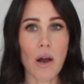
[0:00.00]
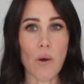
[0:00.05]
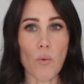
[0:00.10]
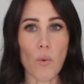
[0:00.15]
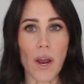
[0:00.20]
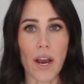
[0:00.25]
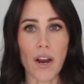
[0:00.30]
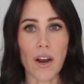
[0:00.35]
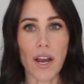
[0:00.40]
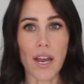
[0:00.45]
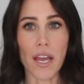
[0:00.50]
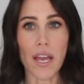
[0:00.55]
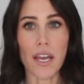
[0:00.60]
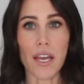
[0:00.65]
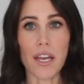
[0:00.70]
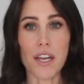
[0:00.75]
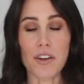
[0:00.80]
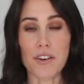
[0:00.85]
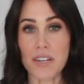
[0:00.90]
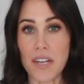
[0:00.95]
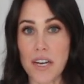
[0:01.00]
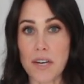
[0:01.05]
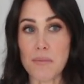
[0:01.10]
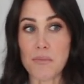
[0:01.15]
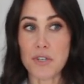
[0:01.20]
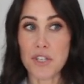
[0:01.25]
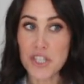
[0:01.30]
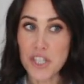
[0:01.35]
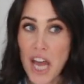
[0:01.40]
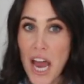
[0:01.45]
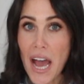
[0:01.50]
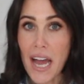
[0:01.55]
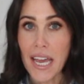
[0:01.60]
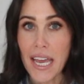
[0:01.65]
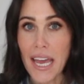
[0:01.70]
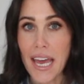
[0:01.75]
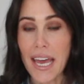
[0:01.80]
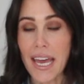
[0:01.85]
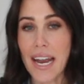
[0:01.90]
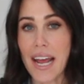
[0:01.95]
wearing your denim
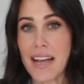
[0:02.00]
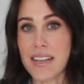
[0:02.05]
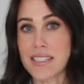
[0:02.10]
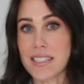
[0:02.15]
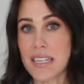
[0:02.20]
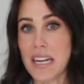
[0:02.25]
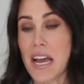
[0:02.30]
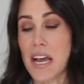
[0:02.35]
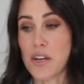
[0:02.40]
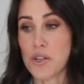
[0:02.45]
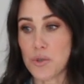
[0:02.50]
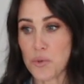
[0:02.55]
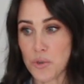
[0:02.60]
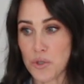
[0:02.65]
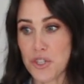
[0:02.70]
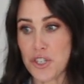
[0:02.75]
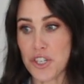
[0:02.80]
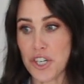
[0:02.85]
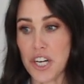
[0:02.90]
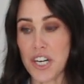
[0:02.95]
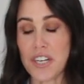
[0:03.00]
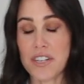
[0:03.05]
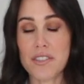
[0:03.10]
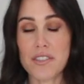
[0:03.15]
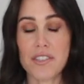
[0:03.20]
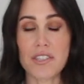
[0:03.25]
shacket as an actual shirt.